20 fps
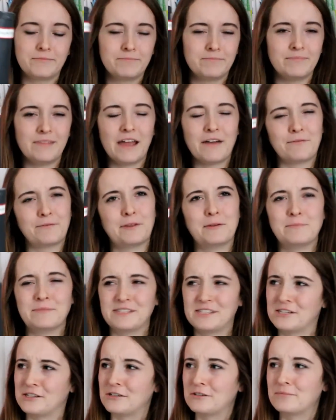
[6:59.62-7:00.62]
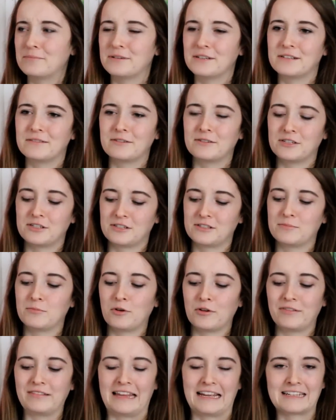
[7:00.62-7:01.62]
not flimsier, but just
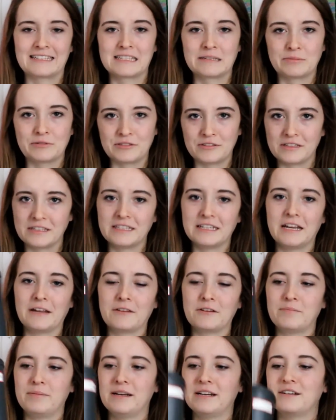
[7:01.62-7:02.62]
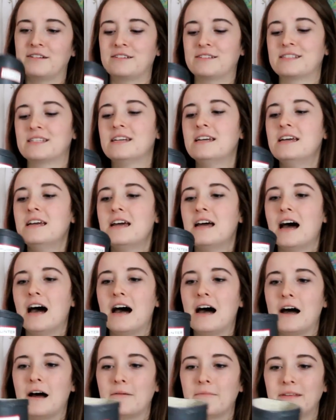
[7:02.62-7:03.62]
more flexible than the other pairs.
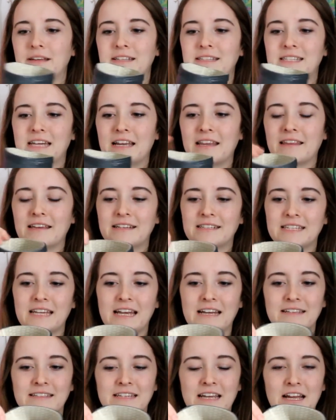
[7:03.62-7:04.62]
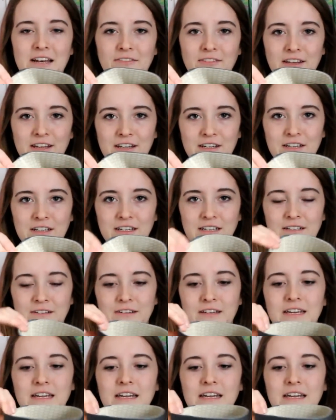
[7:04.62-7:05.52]
Inside of this has kind of like a,